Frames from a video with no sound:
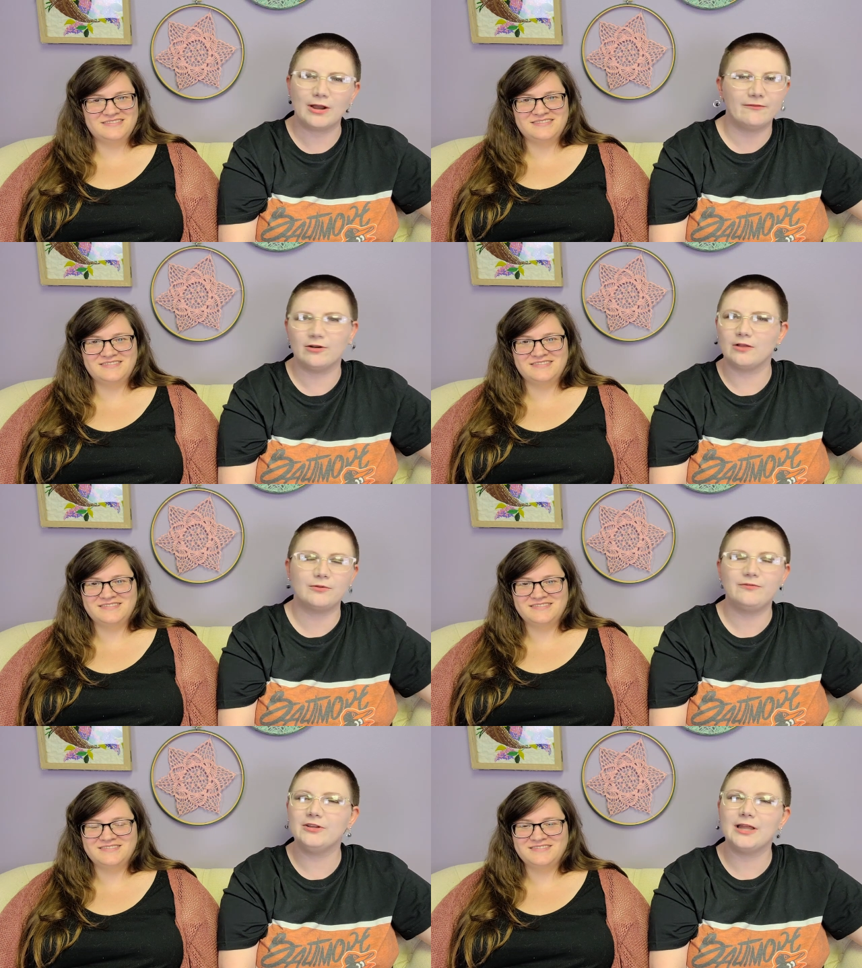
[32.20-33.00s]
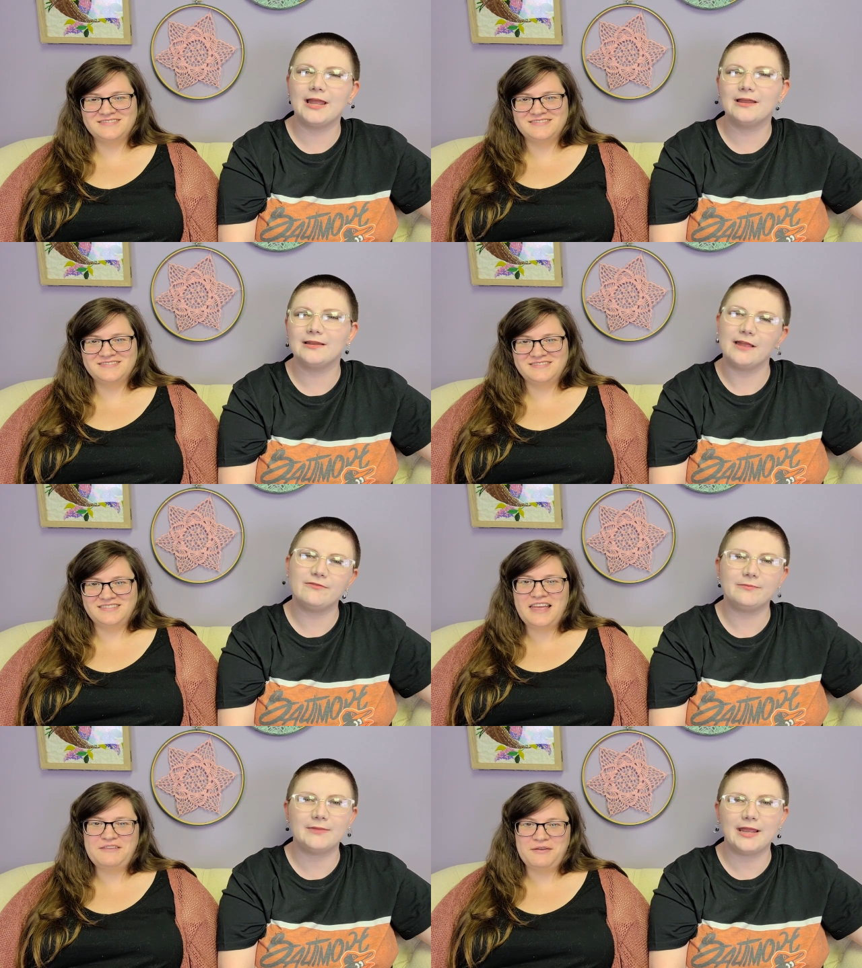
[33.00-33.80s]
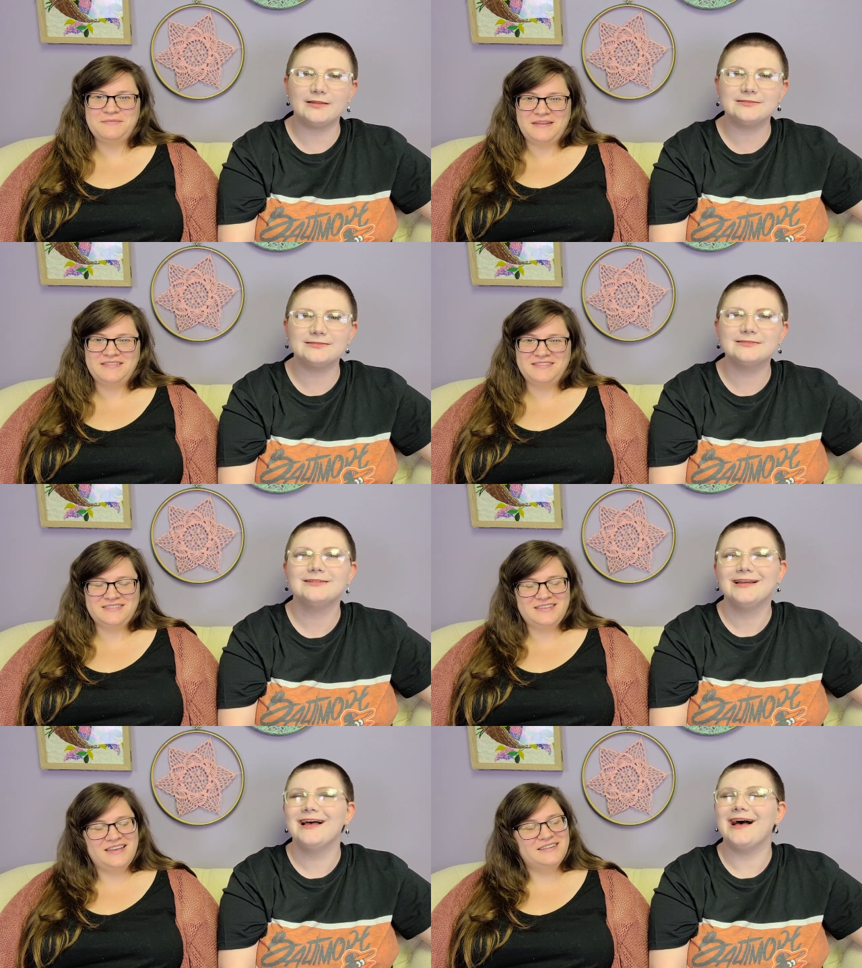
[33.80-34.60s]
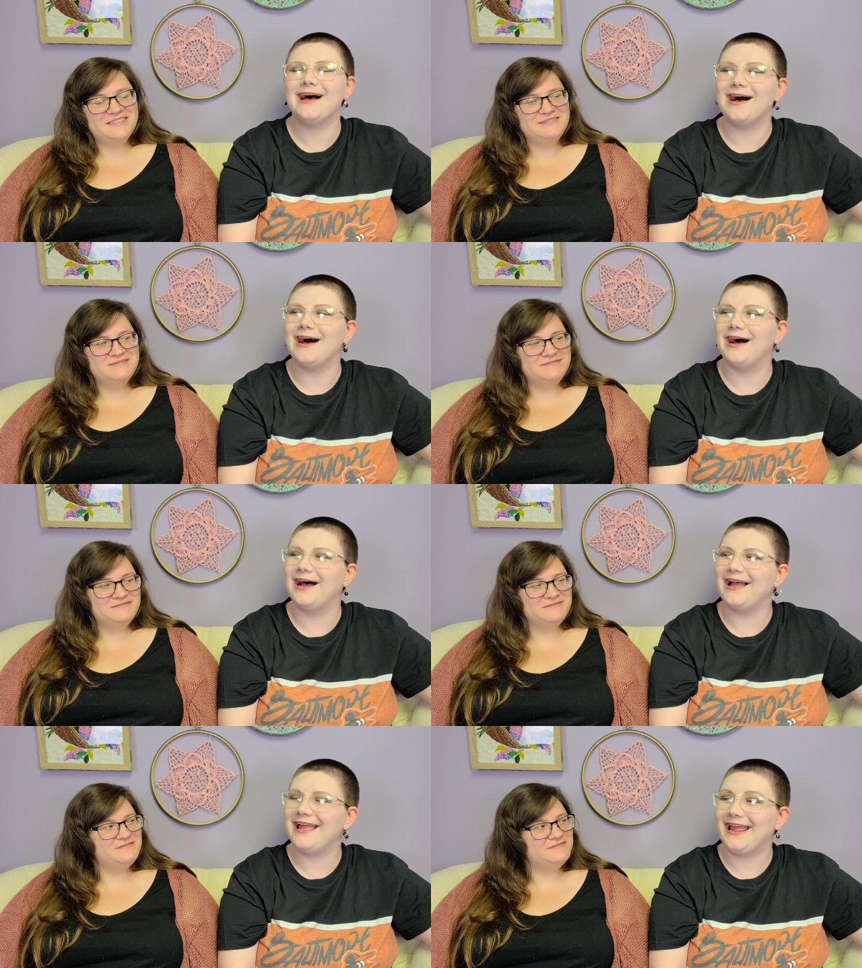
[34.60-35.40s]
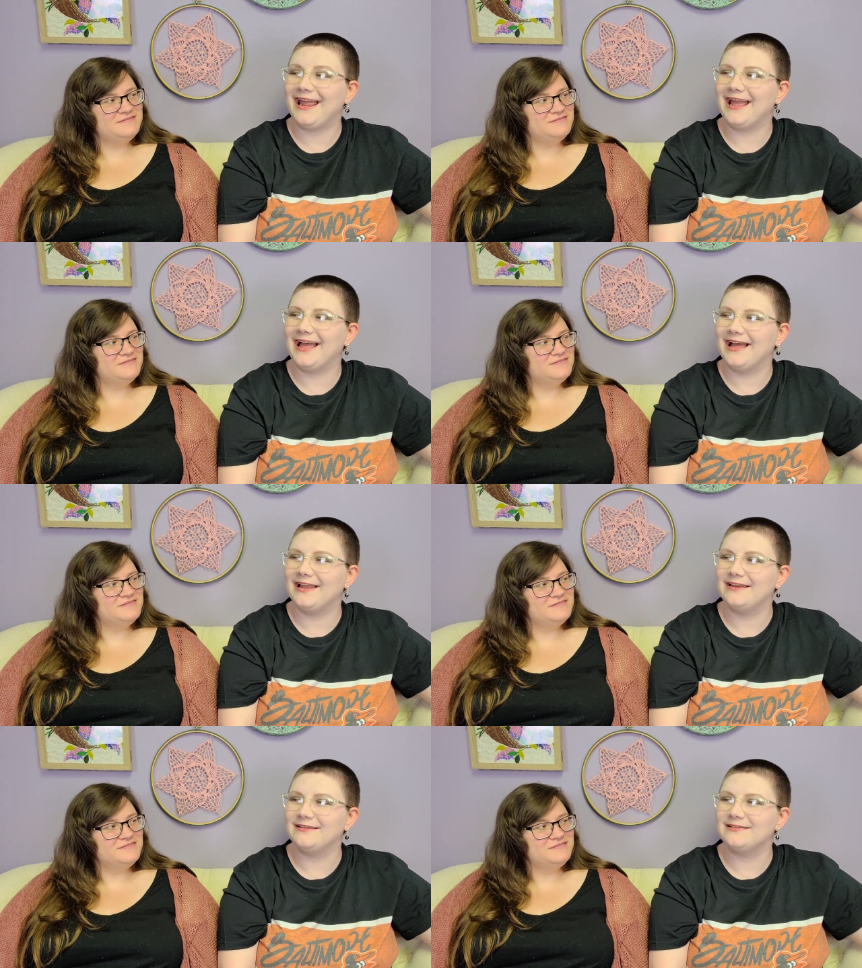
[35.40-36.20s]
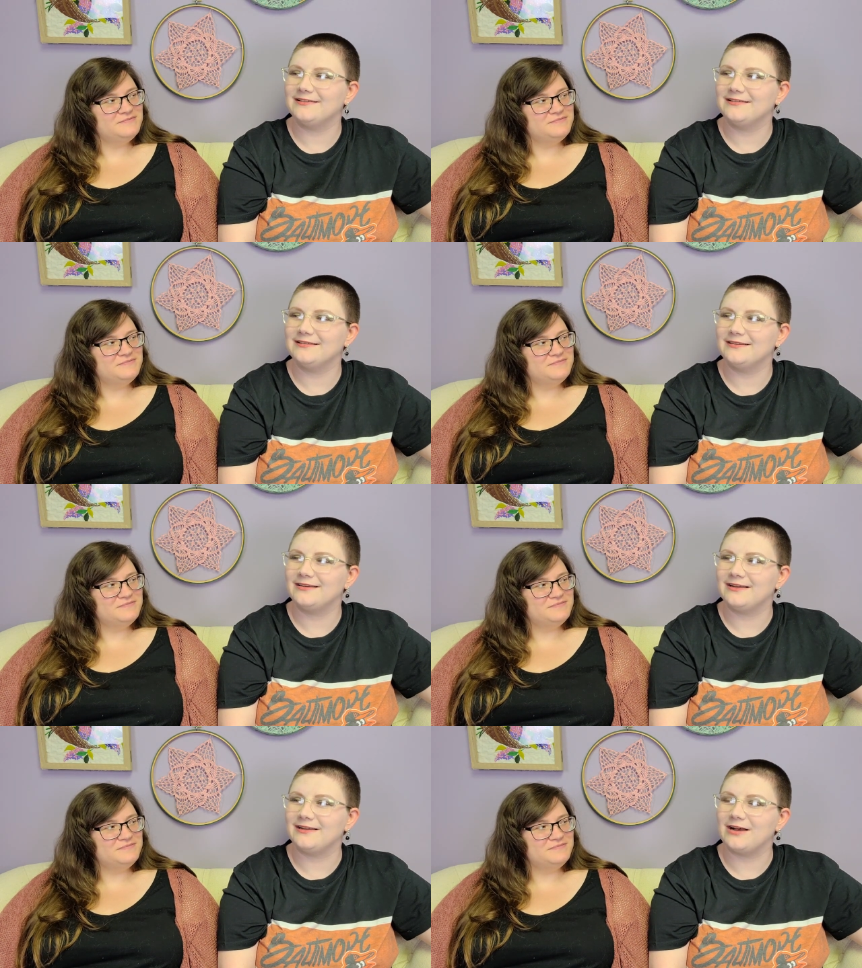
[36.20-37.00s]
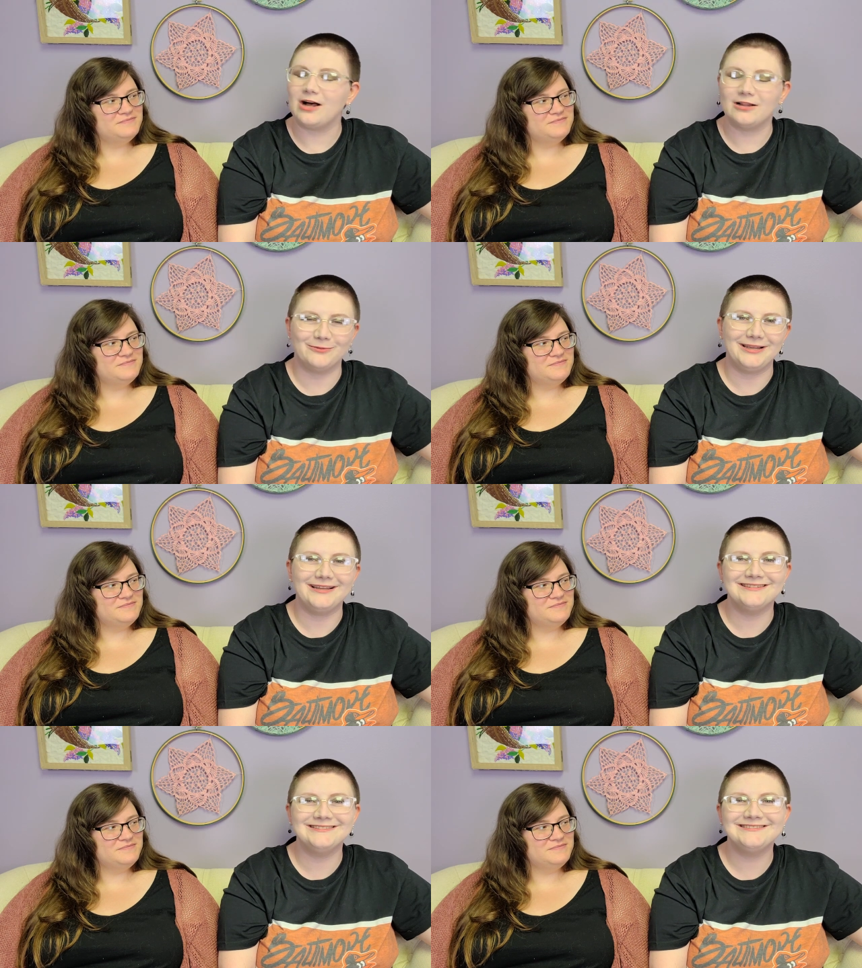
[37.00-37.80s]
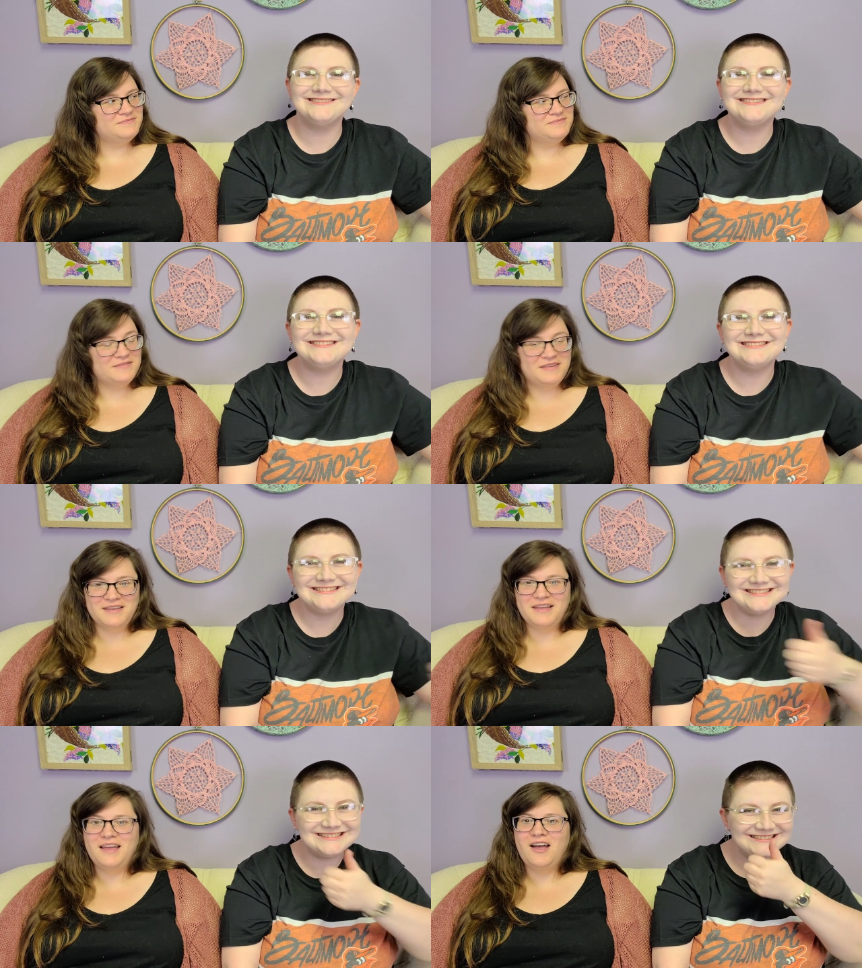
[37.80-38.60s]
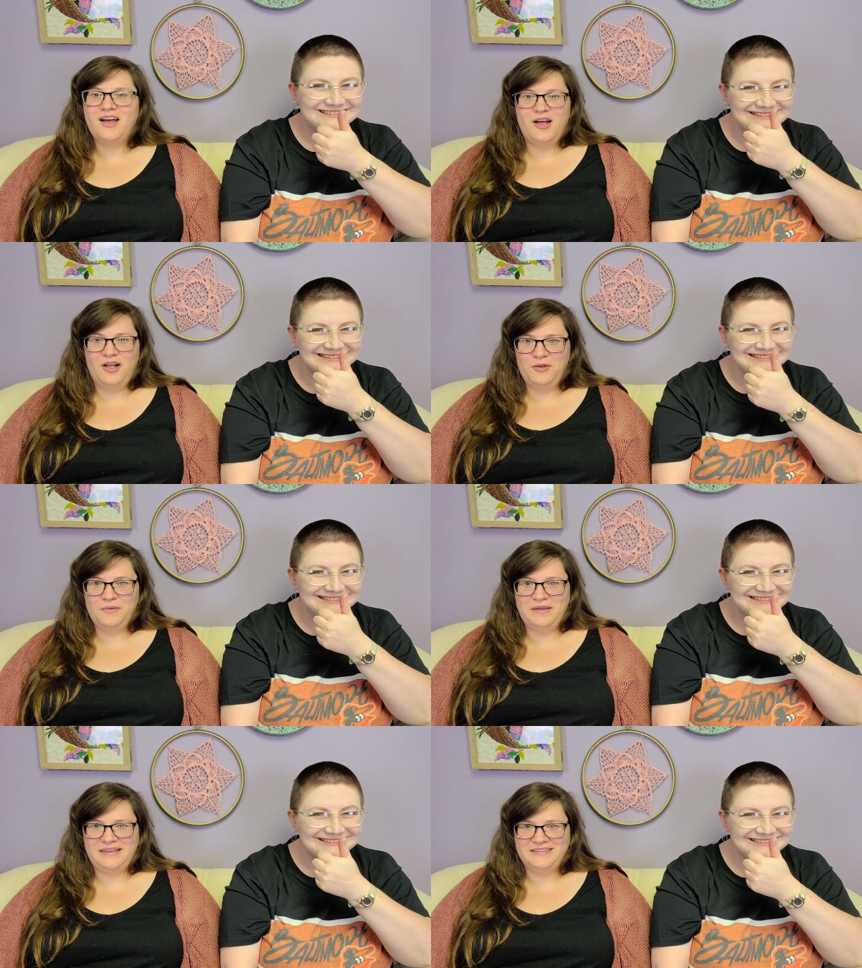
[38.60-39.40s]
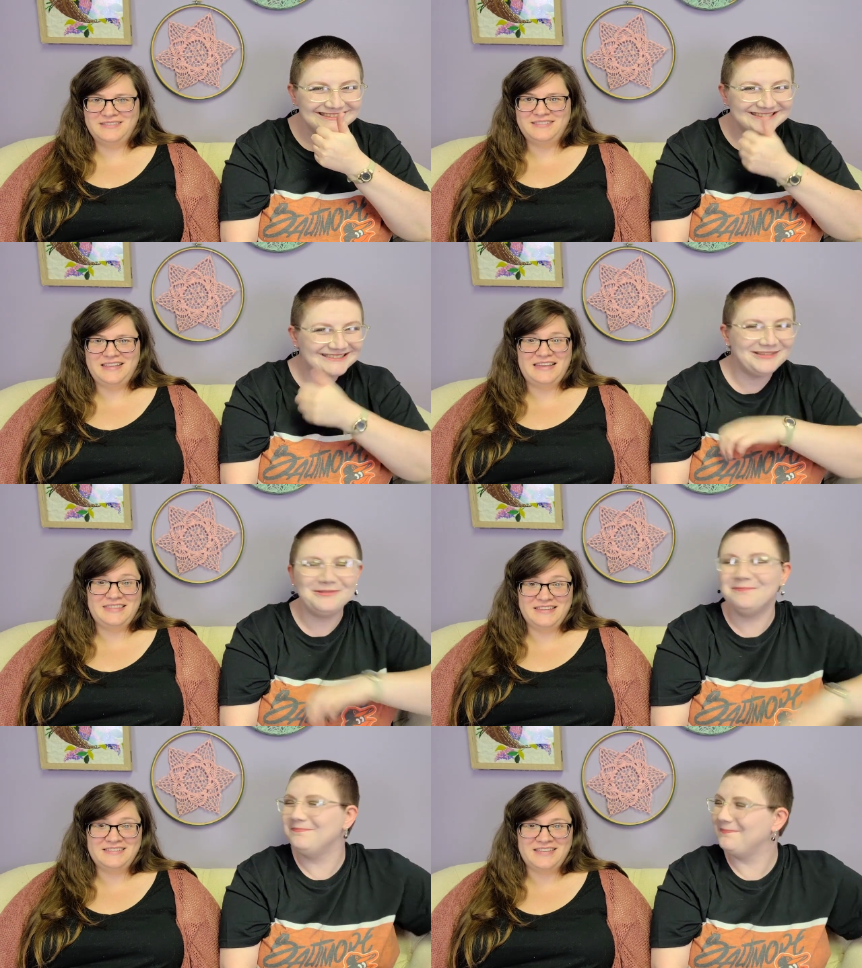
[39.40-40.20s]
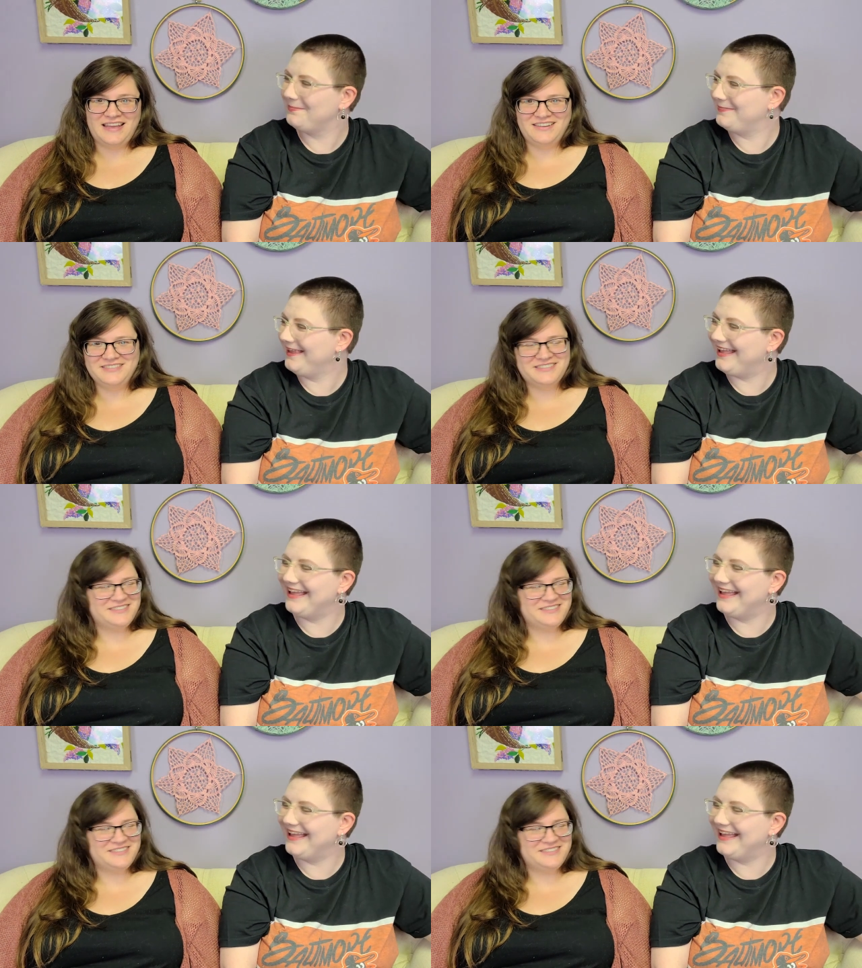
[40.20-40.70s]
Speaker 1: whatever else we feel like, life, life updates, updates yeah. uh, and uh, Halloween. Always in this house.